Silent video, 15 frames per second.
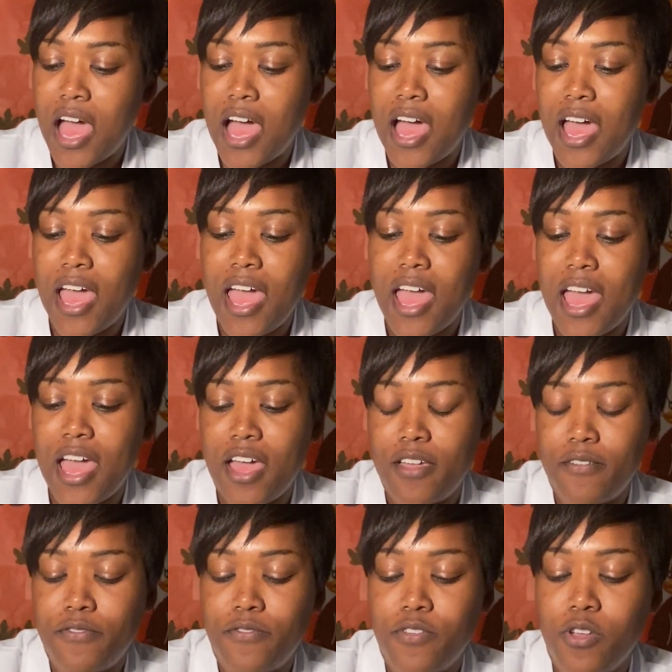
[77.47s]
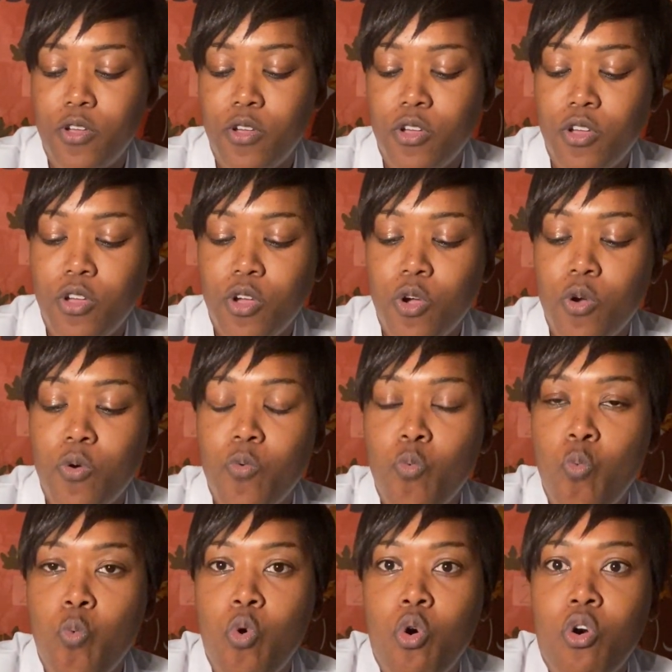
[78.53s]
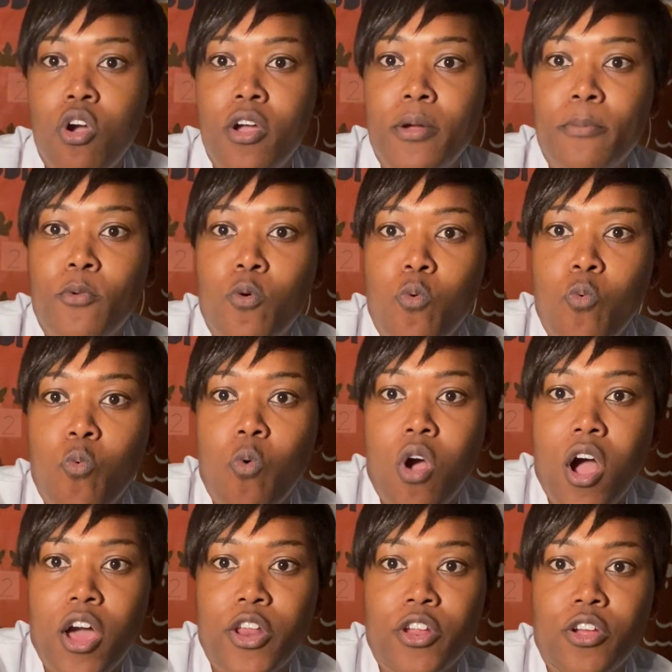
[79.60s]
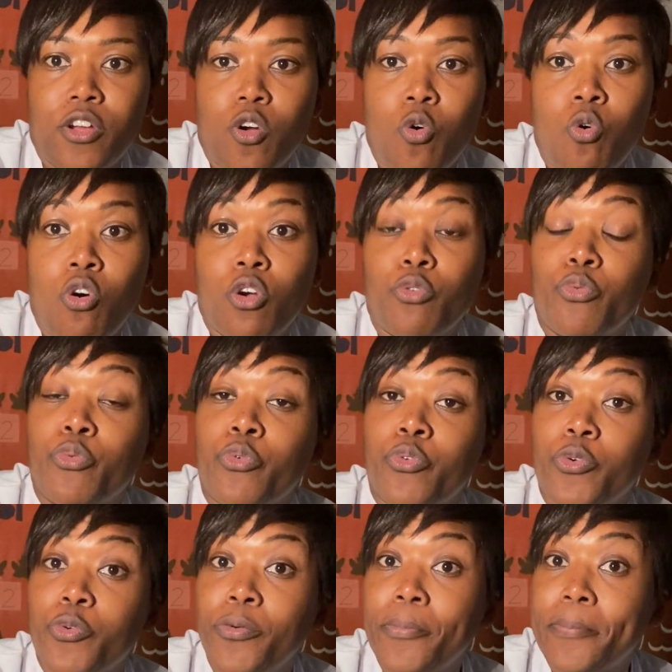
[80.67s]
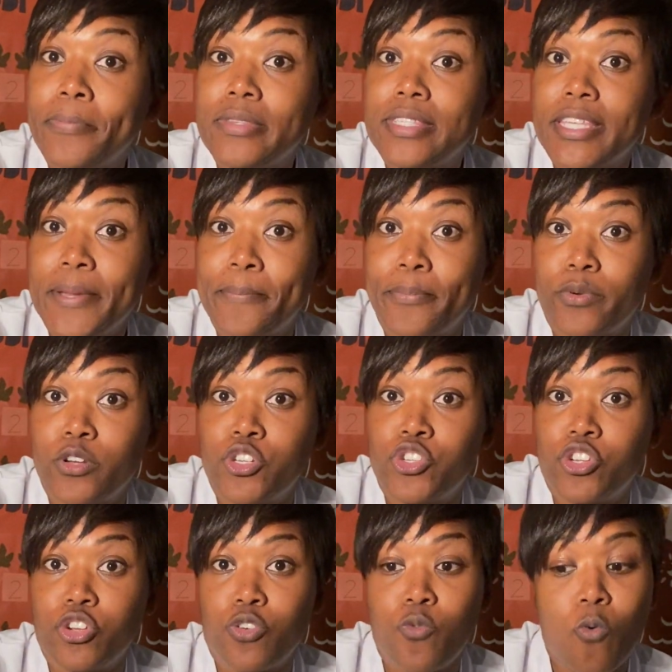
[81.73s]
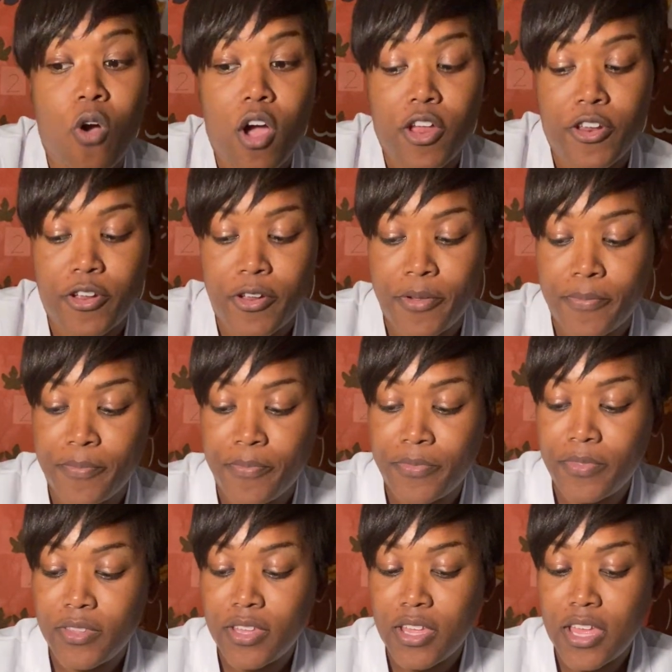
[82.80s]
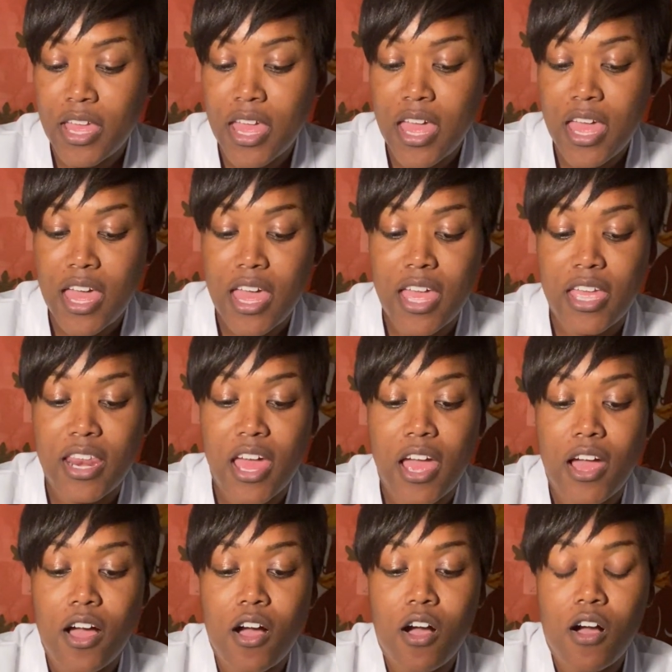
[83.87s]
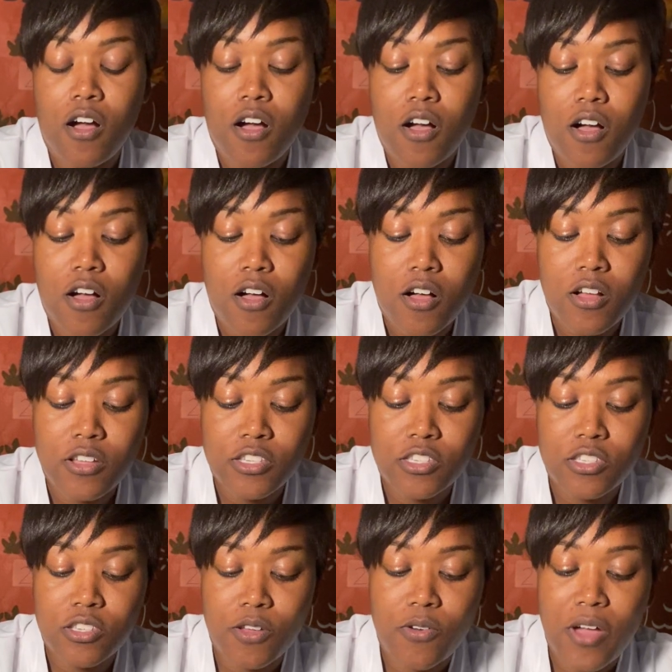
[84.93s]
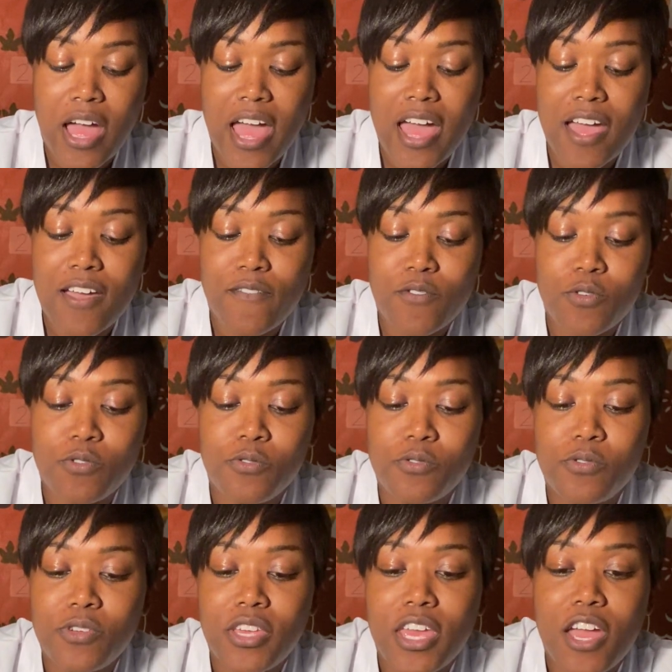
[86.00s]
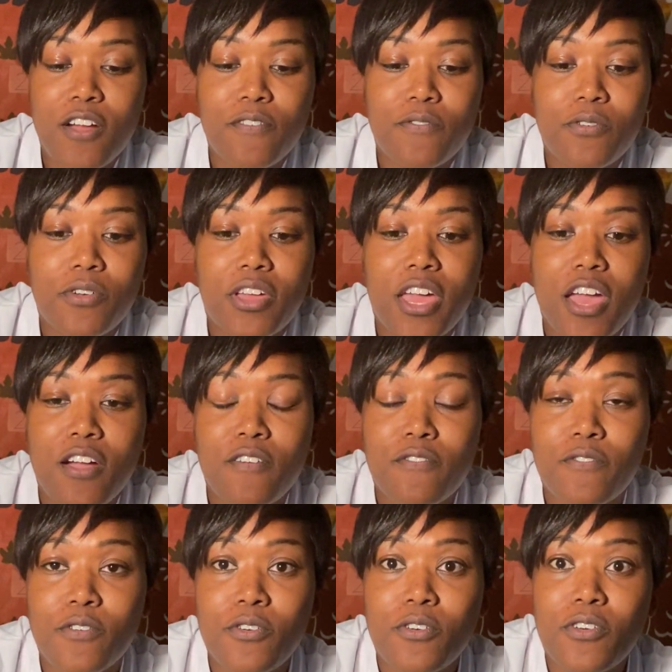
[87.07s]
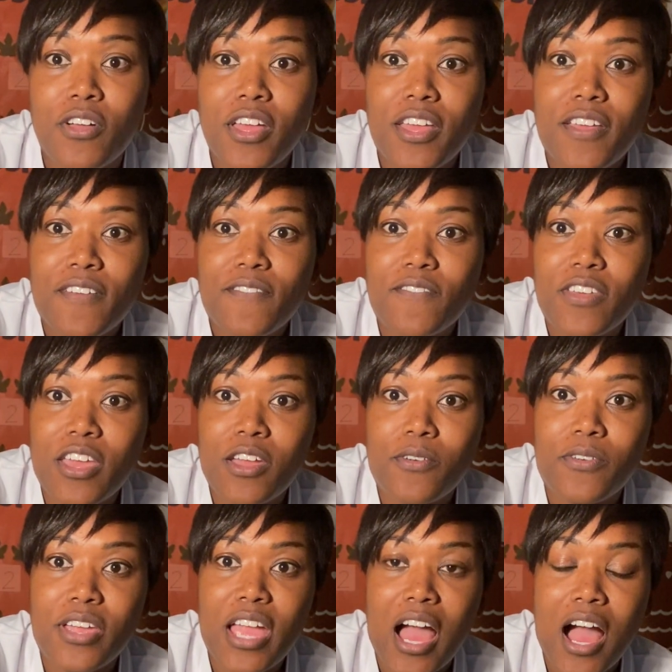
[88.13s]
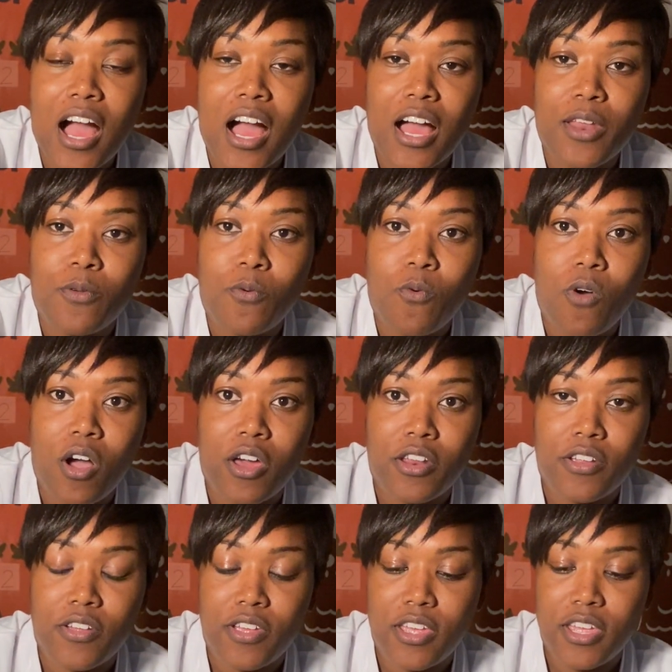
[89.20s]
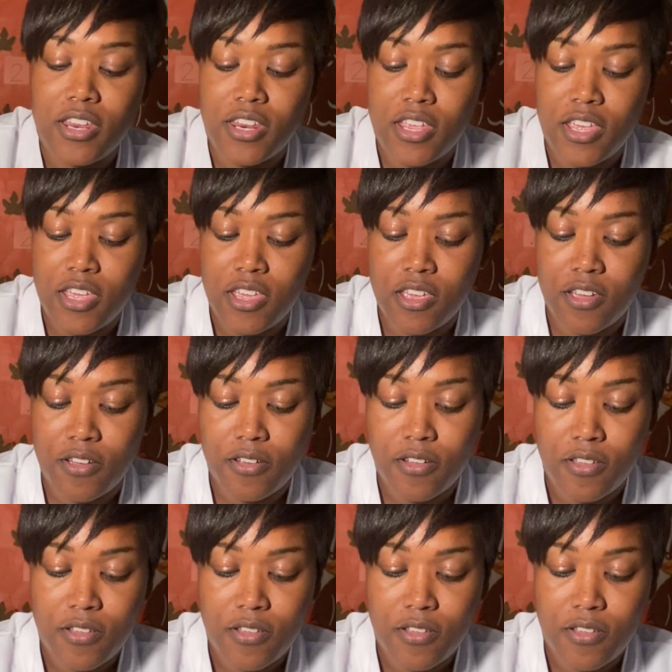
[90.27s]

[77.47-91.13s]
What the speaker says: I have warm water or room temperature water. And I also have, ooh, careful, very hot water in here.